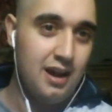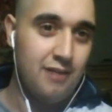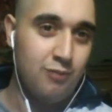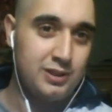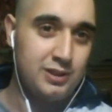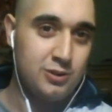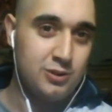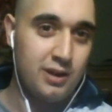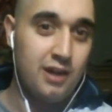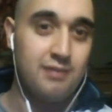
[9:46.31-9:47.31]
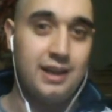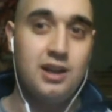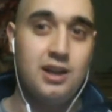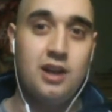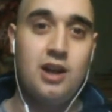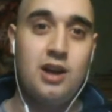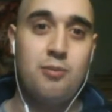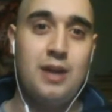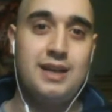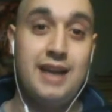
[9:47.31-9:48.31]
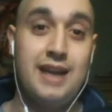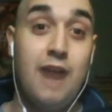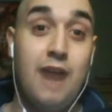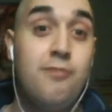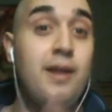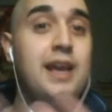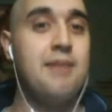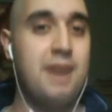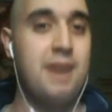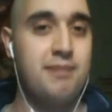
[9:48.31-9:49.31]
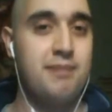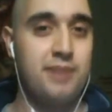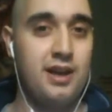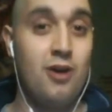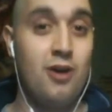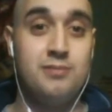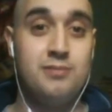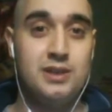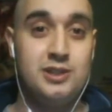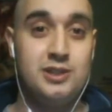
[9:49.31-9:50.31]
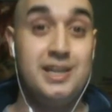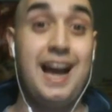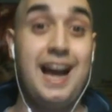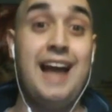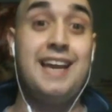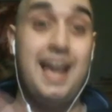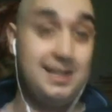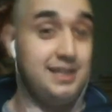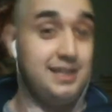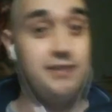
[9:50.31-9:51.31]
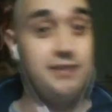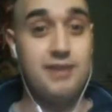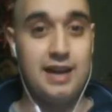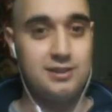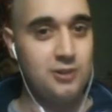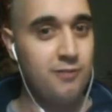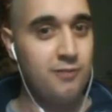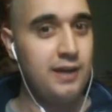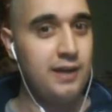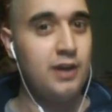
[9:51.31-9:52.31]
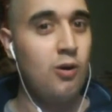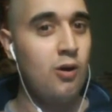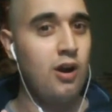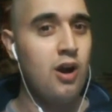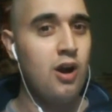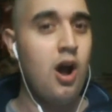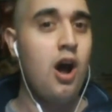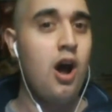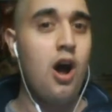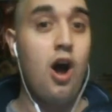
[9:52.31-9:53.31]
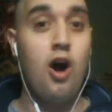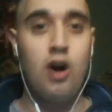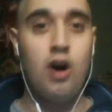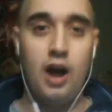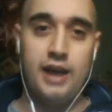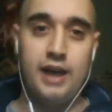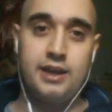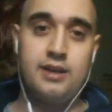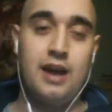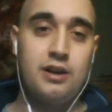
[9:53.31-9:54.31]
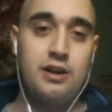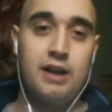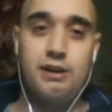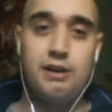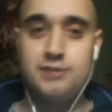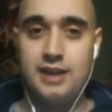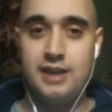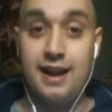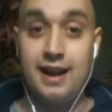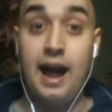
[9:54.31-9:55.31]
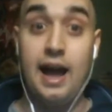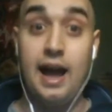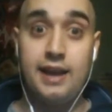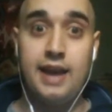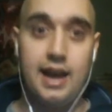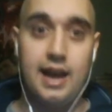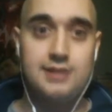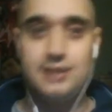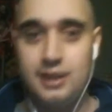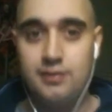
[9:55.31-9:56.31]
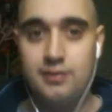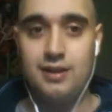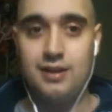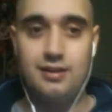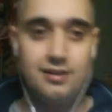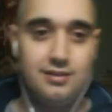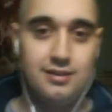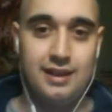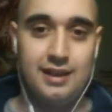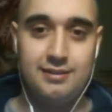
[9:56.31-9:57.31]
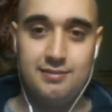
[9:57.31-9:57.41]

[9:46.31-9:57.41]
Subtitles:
what's going on, like not comprehending how funny it might be? Oh, gee, I can't even. That is so funny. Or how dare you say that? I can't even. Like,